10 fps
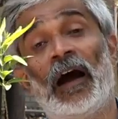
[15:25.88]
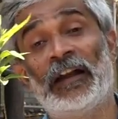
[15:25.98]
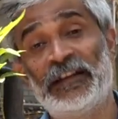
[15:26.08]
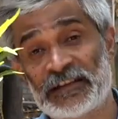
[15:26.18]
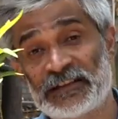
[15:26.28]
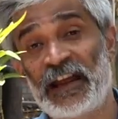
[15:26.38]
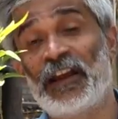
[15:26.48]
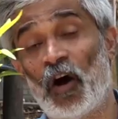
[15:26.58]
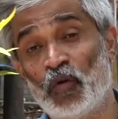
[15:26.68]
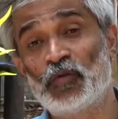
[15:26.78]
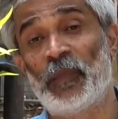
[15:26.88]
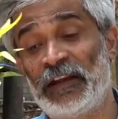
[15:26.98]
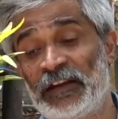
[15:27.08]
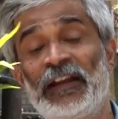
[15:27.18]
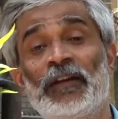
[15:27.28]
understand how to
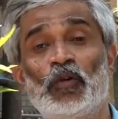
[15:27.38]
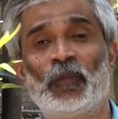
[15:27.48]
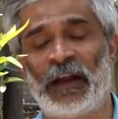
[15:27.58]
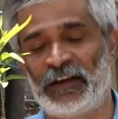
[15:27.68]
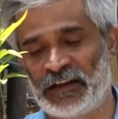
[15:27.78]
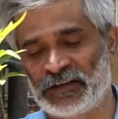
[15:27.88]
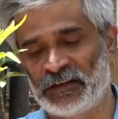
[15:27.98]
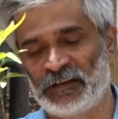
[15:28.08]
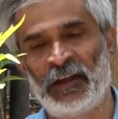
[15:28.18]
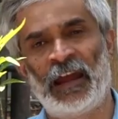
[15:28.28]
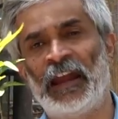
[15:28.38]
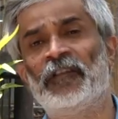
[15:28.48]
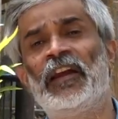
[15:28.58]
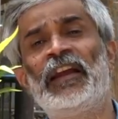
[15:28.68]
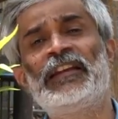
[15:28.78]
maintain a good plantation,
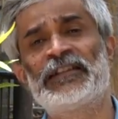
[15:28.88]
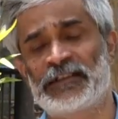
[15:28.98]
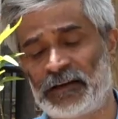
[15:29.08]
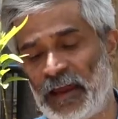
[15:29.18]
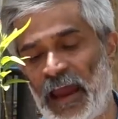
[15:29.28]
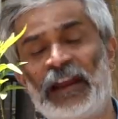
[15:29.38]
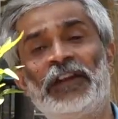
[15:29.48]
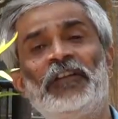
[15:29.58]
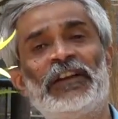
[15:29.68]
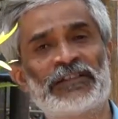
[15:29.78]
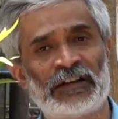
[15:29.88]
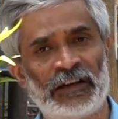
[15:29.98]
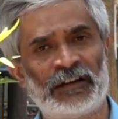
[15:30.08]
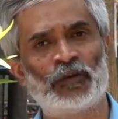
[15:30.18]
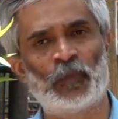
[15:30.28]
and various activities
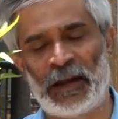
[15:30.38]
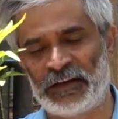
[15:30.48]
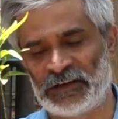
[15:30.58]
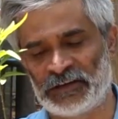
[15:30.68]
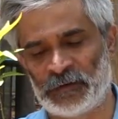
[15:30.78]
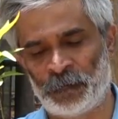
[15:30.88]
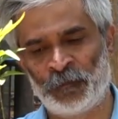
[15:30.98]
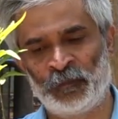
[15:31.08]
related to plantation.